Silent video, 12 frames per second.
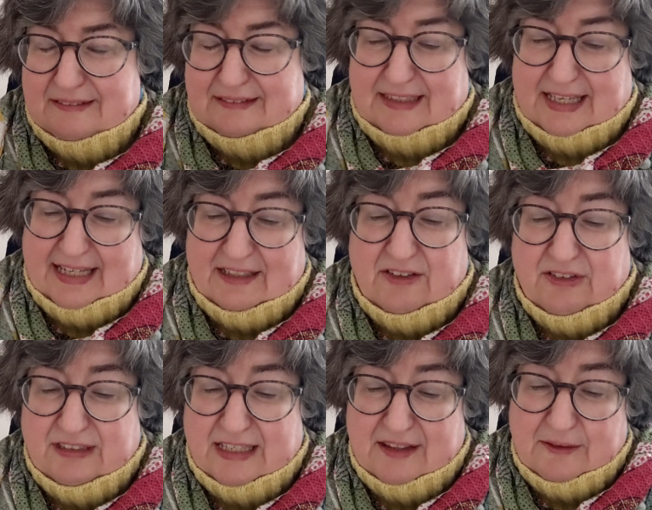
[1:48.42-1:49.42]
line
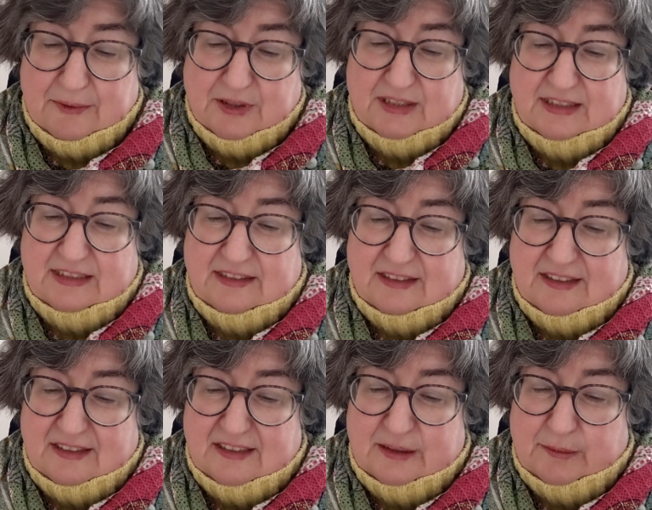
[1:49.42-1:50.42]
underneath, which is
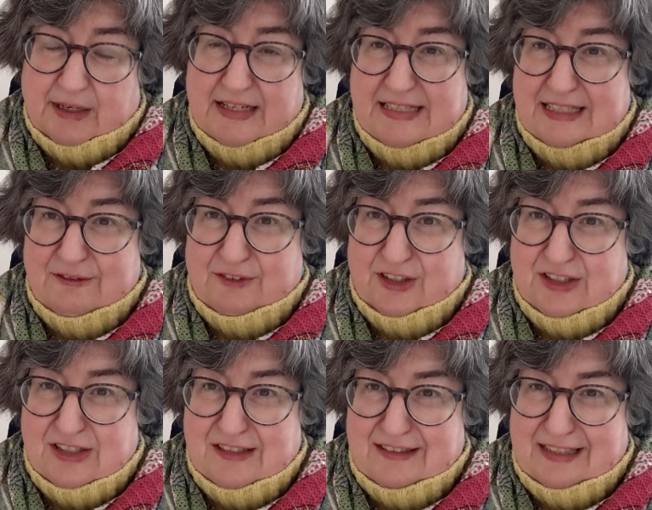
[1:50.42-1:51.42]
summarising the
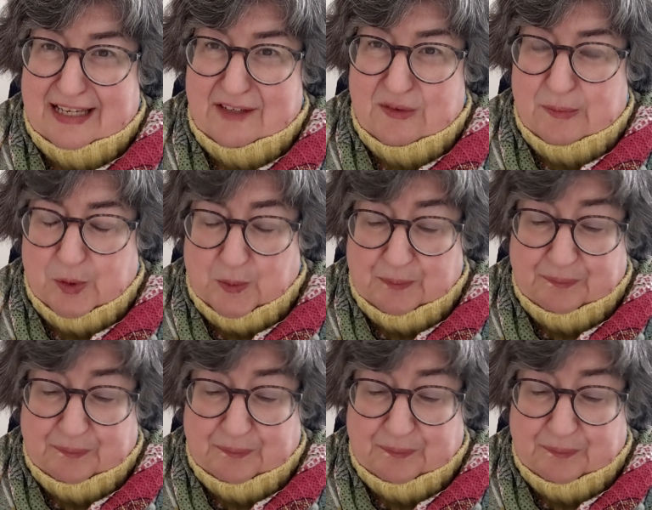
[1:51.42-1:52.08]
first line of the poem.